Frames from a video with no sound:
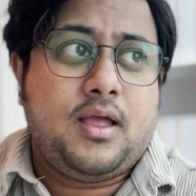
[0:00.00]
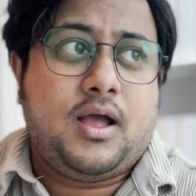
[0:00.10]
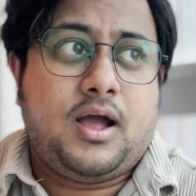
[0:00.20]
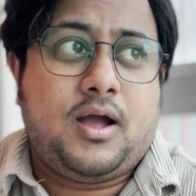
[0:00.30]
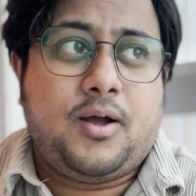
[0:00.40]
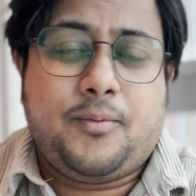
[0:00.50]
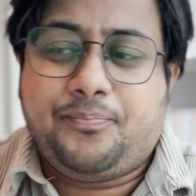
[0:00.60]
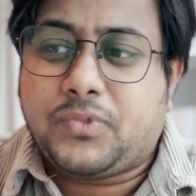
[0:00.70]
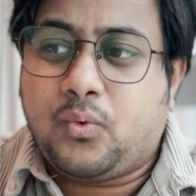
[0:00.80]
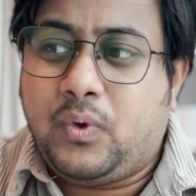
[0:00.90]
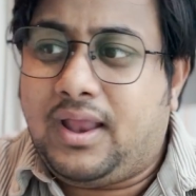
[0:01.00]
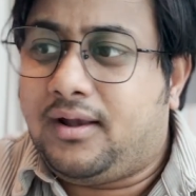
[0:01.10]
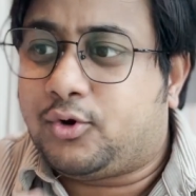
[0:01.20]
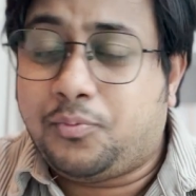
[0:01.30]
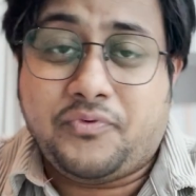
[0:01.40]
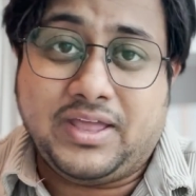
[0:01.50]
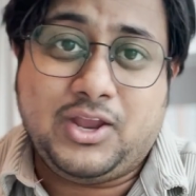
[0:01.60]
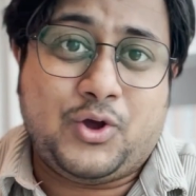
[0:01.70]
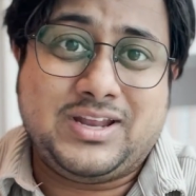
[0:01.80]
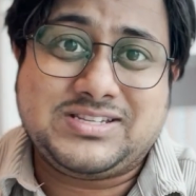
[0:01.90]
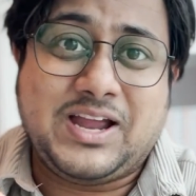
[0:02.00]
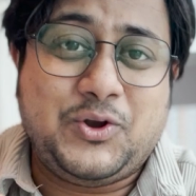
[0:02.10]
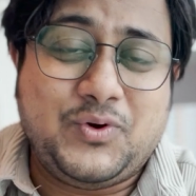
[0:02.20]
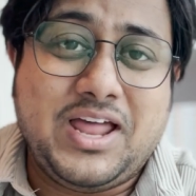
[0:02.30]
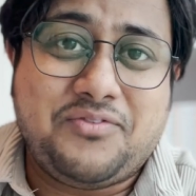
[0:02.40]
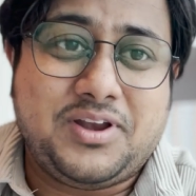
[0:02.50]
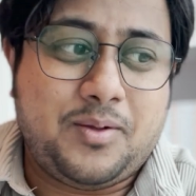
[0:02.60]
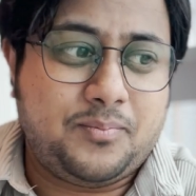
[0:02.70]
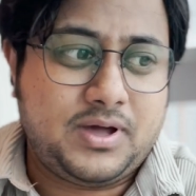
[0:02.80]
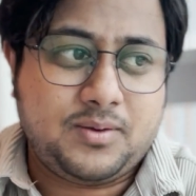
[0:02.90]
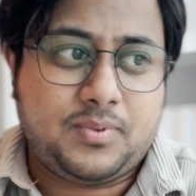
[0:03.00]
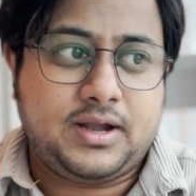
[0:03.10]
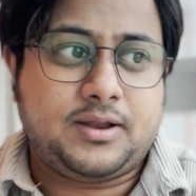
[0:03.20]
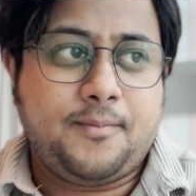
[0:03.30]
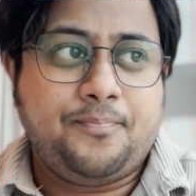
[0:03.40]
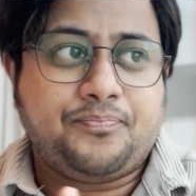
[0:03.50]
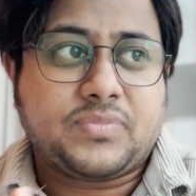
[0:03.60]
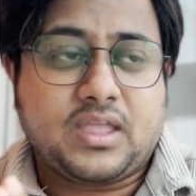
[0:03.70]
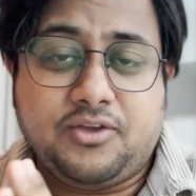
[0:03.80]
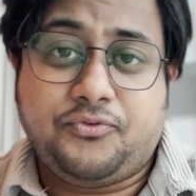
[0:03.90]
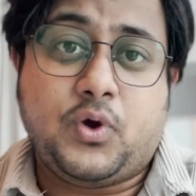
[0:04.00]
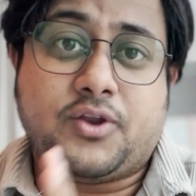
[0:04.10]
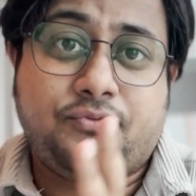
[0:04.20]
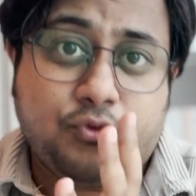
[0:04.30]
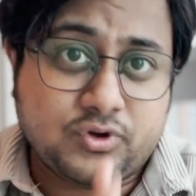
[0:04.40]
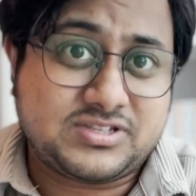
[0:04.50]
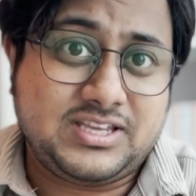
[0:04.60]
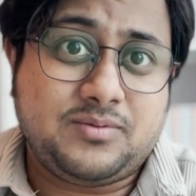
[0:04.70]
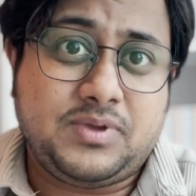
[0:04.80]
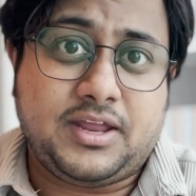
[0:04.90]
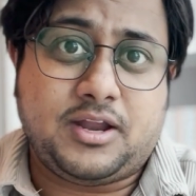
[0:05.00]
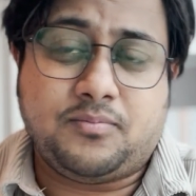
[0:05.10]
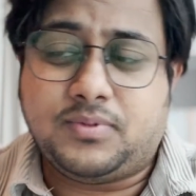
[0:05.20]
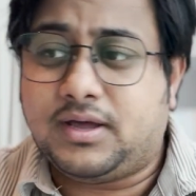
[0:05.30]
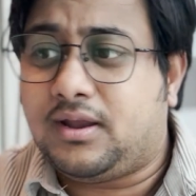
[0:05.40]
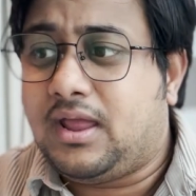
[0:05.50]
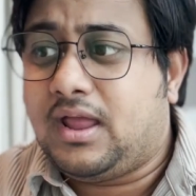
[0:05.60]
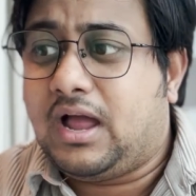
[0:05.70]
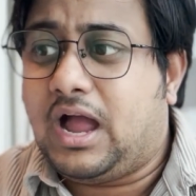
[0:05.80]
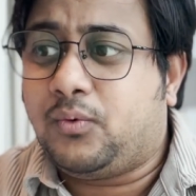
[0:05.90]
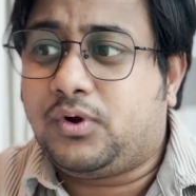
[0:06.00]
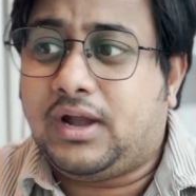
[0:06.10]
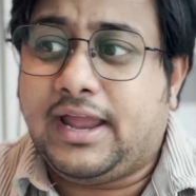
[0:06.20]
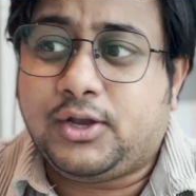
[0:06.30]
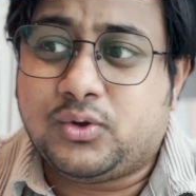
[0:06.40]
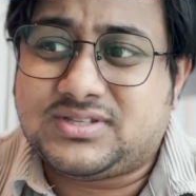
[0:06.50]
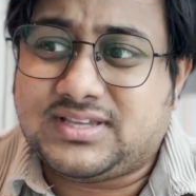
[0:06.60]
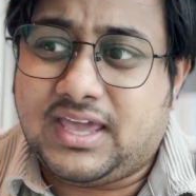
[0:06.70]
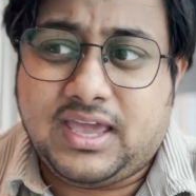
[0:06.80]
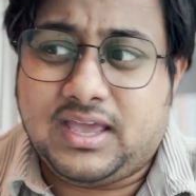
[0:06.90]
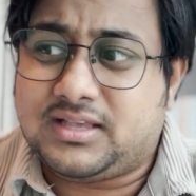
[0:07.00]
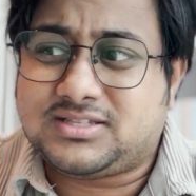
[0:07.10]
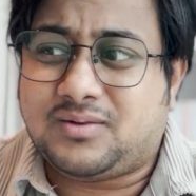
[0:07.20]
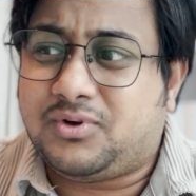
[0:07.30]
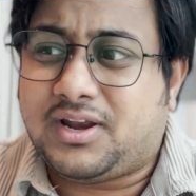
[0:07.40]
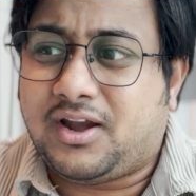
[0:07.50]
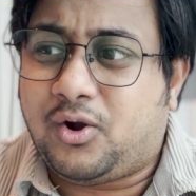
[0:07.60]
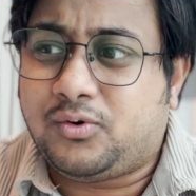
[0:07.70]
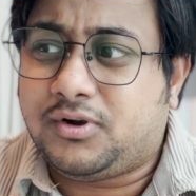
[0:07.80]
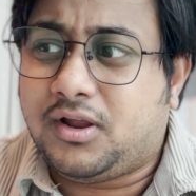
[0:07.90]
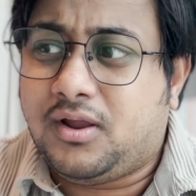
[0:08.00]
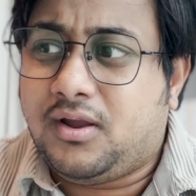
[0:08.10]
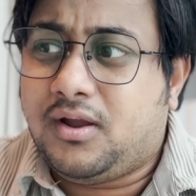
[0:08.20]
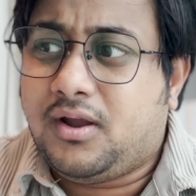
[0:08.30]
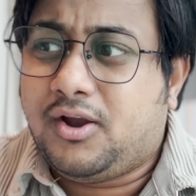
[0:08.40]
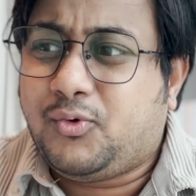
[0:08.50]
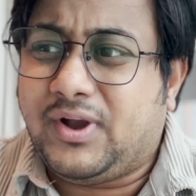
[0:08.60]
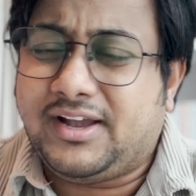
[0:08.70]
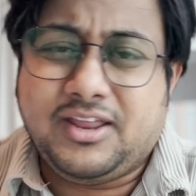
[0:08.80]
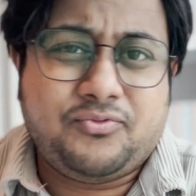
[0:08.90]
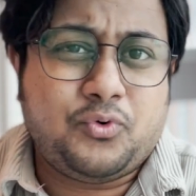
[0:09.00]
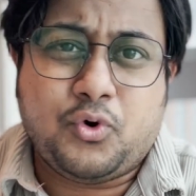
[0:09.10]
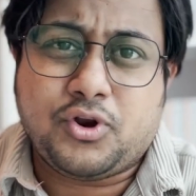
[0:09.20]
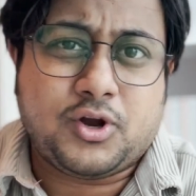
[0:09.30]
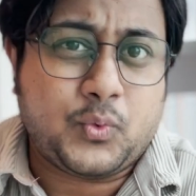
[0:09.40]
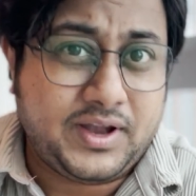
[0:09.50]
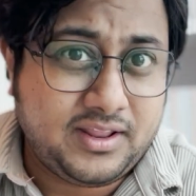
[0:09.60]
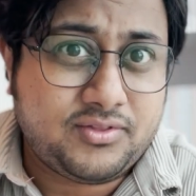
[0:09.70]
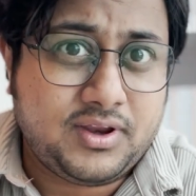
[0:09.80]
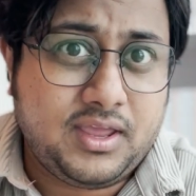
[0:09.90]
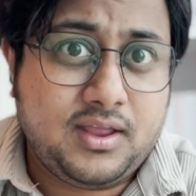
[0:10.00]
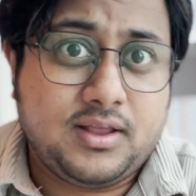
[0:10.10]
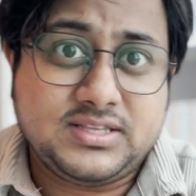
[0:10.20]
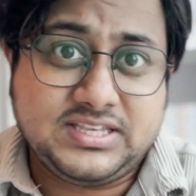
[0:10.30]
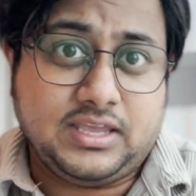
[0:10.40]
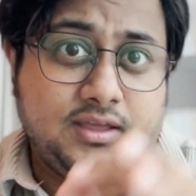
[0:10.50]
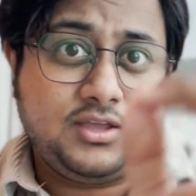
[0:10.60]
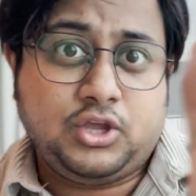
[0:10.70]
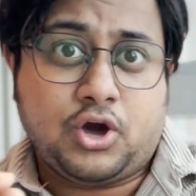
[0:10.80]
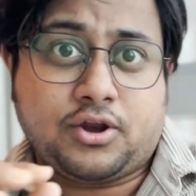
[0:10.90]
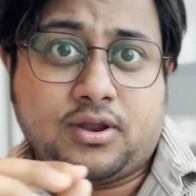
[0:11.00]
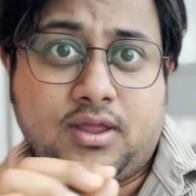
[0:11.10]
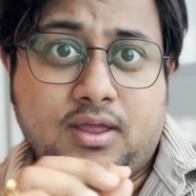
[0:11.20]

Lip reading: to be very honest, I don't have a number, but if you are forcing me a number, I would like to say somewhere around 24 or 23. See, your